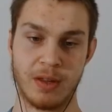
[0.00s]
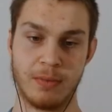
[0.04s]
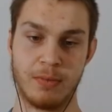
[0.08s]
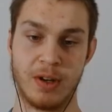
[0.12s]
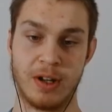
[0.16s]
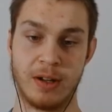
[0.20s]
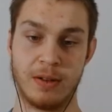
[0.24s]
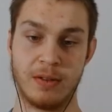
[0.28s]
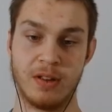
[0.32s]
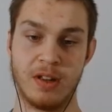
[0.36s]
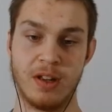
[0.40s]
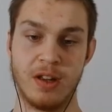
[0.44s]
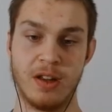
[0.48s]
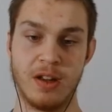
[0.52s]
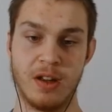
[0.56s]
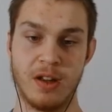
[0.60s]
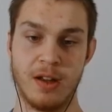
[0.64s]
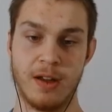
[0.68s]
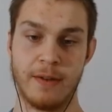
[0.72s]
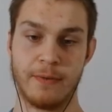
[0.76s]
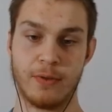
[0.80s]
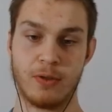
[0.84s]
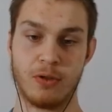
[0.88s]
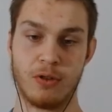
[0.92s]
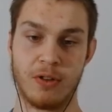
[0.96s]
But
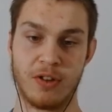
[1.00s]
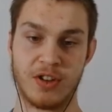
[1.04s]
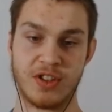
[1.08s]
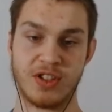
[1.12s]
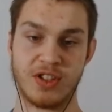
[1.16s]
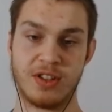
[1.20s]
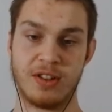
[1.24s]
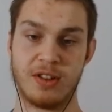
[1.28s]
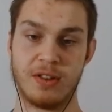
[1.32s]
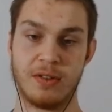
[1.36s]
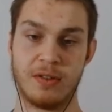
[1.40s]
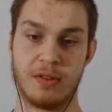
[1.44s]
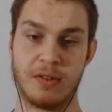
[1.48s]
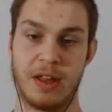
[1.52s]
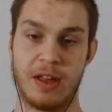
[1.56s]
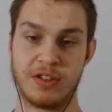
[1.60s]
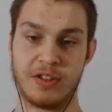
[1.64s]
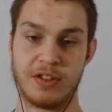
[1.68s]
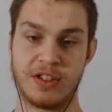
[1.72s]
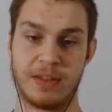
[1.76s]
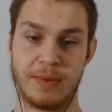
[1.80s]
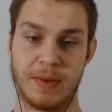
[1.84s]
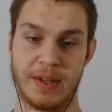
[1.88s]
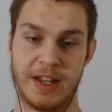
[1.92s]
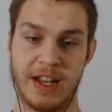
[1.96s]
of course, they
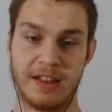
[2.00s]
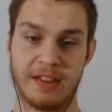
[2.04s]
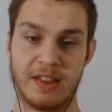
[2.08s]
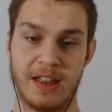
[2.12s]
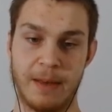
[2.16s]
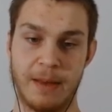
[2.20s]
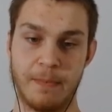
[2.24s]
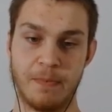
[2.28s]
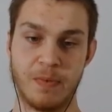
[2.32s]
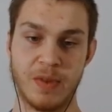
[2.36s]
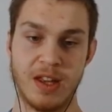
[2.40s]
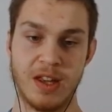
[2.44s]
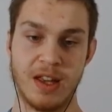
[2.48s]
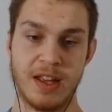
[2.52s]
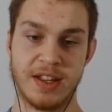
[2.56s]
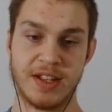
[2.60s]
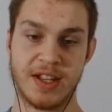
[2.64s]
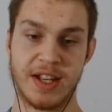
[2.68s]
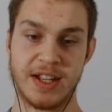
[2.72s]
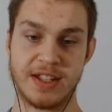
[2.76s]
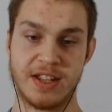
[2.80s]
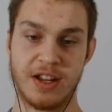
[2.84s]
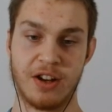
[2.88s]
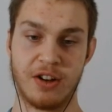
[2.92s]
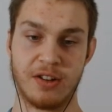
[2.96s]
don't seem to get that. It
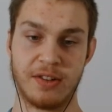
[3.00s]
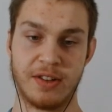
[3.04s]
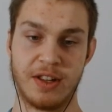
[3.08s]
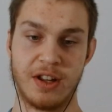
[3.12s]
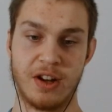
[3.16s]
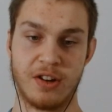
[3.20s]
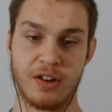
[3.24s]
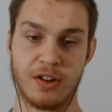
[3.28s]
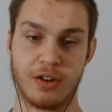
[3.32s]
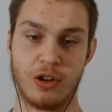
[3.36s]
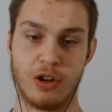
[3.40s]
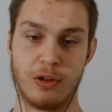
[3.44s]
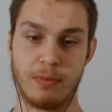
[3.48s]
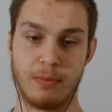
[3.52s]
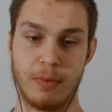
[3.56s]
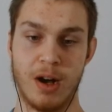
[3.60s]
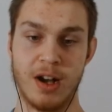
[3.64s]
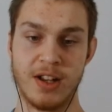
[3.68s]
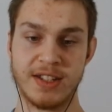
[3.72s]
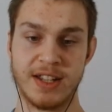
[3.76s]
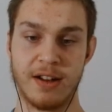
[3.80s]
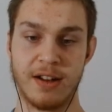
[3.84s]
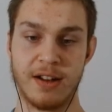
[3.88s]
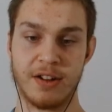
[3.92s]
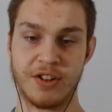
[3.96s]
says here on the article,
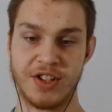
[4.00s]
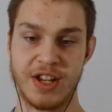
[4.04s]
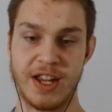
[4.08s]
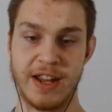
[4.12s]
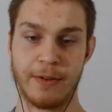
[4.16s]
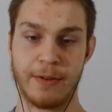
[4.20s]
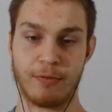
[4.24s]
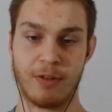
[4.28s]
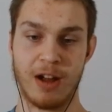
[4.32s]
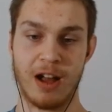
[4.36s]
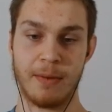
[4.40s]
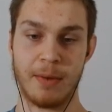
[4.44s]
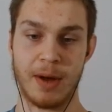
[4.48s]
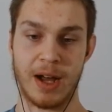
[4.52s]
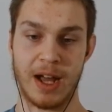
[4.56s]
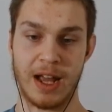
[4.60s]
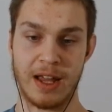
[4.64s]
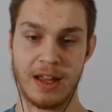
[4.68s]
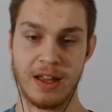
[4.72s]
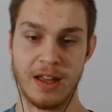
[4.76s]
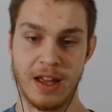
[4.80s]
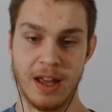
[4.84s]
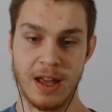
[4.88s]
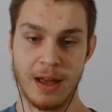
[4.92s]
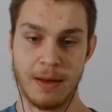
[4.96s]
Moscow Chief
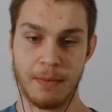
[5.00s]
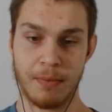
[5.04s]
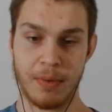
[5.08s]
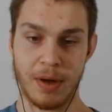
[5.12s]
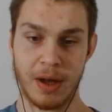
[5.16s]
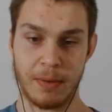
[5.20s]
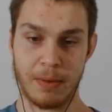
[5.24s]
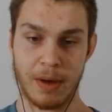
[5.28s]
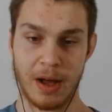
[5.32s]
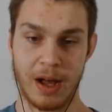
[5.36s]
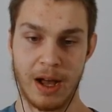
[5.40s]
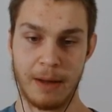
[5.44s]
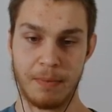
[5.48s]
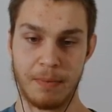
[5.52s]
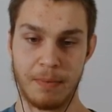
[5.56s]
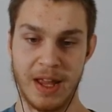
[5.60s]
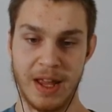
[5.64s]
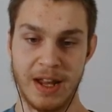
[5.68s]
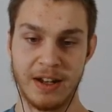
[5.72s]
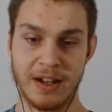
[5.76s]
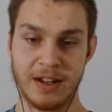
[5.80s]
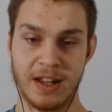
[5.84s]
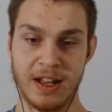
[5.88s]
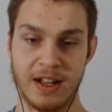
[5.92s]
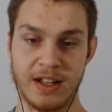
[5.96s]
Rabbi
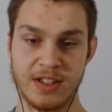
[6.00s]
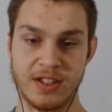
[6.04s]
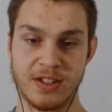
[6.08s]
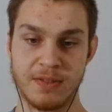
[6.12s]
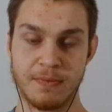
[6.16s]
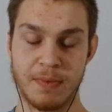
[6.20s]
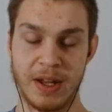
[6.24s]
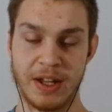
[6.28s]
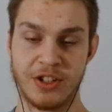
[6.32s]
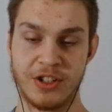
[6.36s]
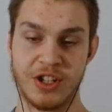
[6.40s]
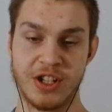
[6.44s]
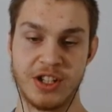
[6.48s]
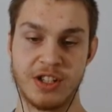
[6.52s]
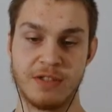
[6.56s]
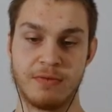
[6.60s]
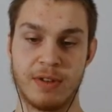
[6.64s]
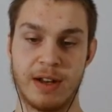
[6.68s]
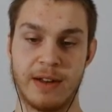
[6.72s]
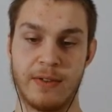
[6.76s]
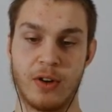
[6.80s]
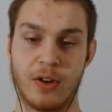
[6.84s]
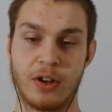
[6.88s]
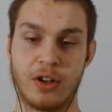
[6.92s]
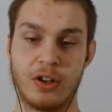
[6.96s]
Pinchas,
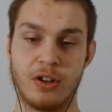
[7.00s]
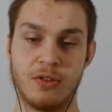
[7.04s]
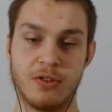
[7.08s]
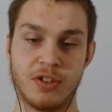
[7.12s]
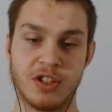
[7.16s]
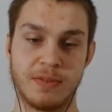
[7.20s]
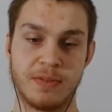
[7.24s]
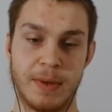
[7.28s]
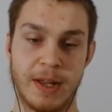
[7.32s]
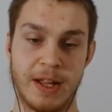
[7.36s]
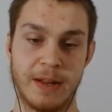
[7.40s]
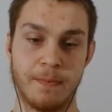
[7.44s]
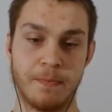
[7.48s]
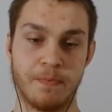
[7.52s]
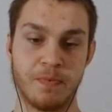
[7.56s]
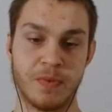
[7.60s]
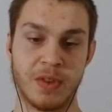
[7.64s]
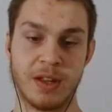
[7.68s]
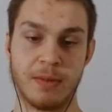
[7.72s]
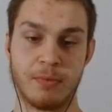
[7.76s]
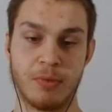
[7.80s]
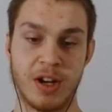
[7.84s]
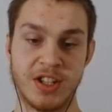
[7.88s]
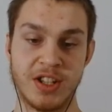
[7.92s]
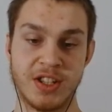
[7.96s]
Goldschmidt,
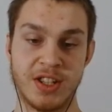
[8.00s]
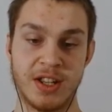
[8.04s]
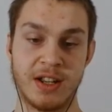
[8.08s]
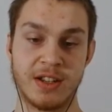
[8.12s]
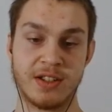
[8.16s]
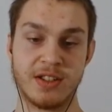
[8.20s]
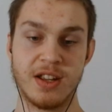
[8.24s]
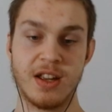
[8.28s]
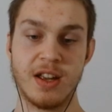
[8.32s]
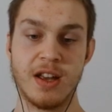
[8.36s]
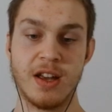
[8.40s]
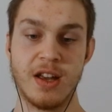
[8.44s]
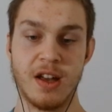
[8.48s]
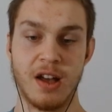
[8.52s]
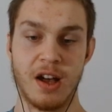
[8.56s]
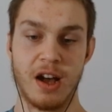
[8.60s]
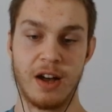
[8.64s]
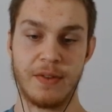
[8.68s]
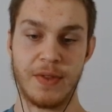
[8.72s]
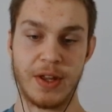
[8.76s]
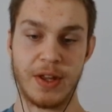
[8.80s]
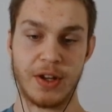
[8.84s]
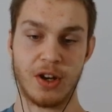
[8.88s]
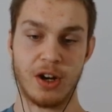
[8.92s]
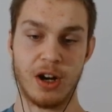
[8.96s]
president
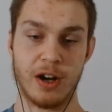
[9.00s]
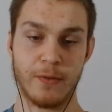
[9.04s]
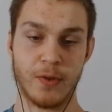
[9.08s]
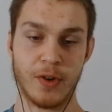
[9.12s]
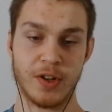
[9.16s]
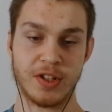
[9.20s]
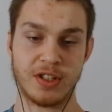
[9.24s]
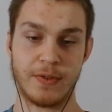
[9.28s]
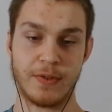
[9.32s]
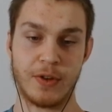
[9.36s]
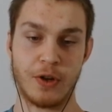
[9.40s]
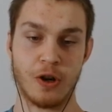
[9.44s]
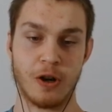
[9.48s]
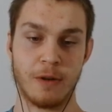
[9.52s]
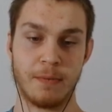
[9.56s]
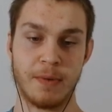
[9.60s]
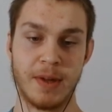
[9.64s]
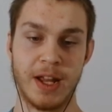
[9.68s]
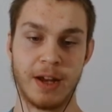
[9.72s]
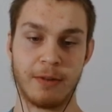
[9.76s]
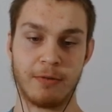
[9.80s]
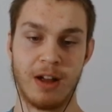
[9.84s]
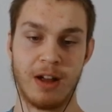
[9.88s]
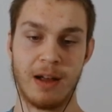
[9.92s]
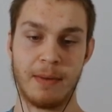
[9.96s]
of the Conference of
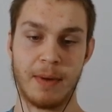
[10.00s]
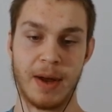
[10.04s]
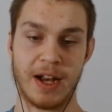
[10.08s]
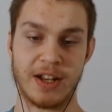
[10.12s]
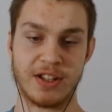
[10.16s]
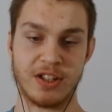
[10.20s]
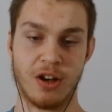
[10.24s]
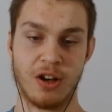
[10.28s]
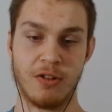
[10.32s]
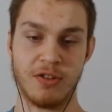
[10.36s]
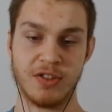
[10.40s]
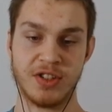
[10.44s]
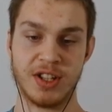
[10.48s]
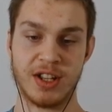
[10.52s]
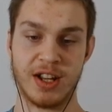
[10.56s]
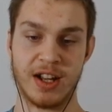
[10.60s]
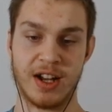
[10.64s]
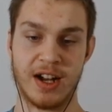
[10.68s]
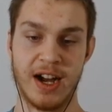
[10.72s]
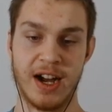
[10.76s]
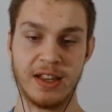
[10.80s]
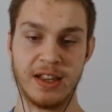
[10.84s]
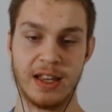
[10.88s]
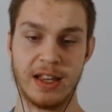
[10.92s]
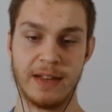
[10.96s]
European Rabbis, hosted a
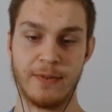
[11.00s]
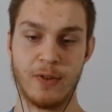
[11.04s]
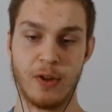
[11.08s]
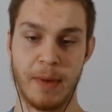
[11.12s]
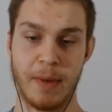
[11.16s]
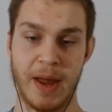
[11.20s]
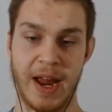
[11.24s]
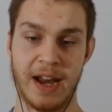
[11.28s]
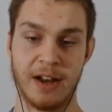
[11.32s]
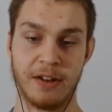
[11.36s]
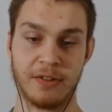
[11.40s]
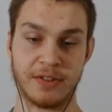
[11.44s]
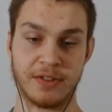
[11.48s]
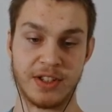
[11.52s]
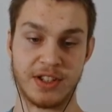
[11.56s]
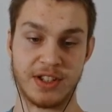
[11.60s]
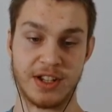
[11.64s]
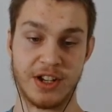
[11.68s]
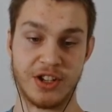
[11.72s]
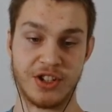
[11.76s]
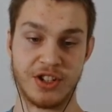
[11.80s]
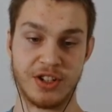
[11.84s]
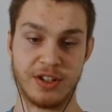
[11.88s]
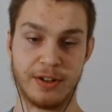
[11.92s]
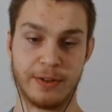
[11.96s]
high-level panel
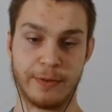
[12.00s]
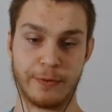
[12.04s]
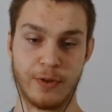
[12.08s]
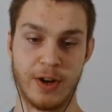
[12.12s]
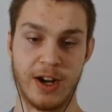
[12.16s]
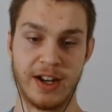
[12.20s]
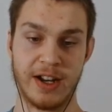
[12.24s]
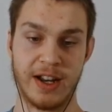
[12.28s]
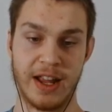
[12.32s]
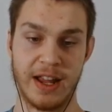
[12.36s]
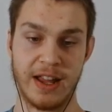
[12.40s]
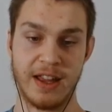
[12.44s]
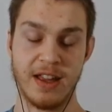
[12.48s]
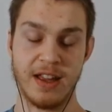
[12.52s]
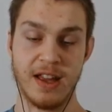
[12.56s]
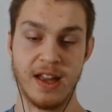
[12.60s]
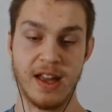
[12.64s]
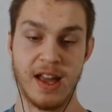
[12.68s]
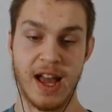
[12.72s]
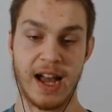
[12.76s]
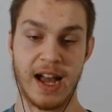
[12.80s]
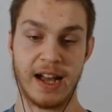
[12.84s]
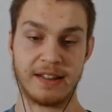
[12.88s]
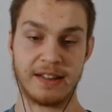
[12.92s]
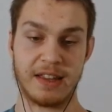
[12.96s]
discussion on Friday
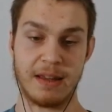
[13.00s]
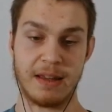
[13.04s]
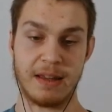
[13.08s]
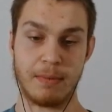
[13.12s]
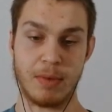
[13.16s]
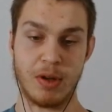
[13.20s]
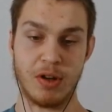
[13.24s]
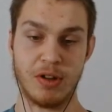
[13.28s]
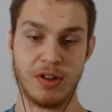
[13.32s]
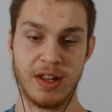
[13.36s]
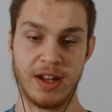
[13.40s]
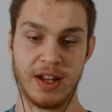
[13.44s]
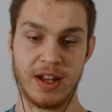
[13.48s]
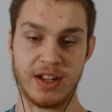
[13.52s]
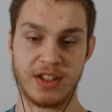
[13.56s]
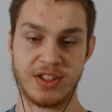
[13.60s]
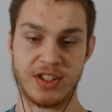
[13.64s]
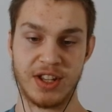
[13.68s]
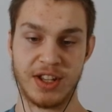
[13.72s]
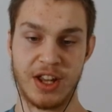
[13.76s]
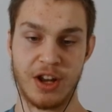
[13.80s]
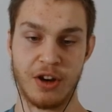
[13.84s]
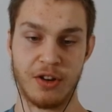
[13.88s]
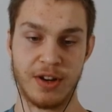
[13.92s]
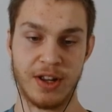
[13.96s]
at the Munich
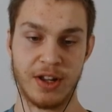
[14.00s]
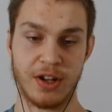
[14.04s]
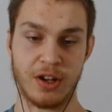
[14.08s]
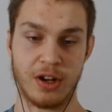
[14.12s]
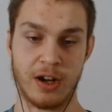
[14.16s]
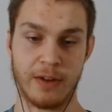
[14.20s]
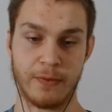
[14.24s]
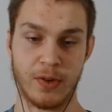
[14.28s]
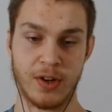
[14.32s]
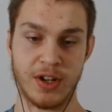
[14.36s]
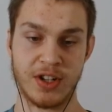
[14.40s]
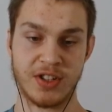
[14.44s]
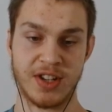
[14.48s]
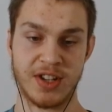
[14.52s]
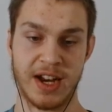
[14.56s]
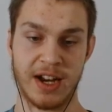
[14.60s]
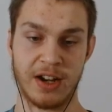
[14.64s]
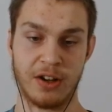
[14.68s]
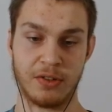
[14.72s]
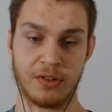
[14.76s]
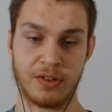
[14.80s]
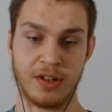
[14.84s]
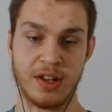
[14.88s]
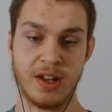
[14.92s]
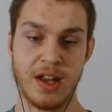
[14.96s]
Security Conference
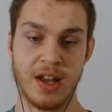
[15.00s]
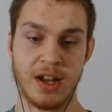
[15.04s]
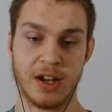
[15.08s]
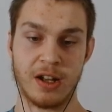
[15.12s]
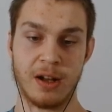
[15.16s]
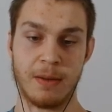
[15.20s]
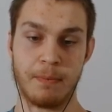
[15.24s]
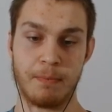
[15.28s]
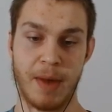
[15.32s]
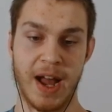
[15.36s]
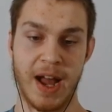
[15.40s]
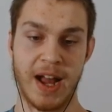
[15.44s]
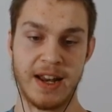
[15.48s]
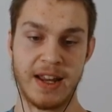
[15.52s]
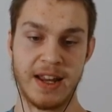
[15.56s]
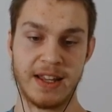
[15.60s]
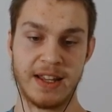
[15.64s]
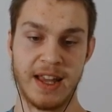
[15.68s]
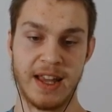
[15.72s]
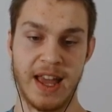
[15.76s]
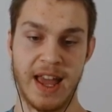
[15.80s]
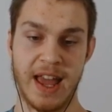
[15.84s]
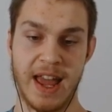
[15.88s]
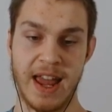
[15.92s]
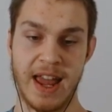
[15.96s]
titled
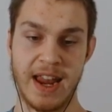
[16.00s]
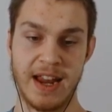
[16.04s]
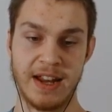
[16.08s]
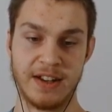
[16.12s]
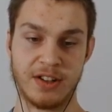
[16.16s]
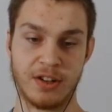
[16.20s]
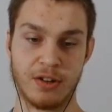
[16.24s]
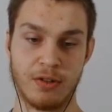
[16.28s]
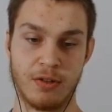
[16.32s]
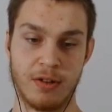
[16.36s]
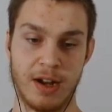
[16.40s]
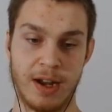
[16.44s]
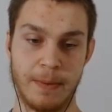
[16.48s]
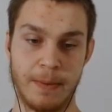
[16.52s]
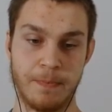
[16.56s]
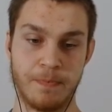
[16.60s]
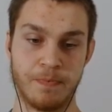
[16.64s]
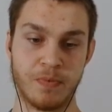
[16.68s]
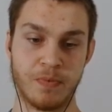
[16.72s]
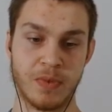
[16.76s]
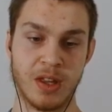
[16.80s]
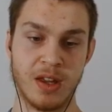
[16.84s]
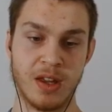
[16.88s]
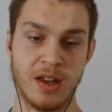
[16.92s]
Combating Hate Crime.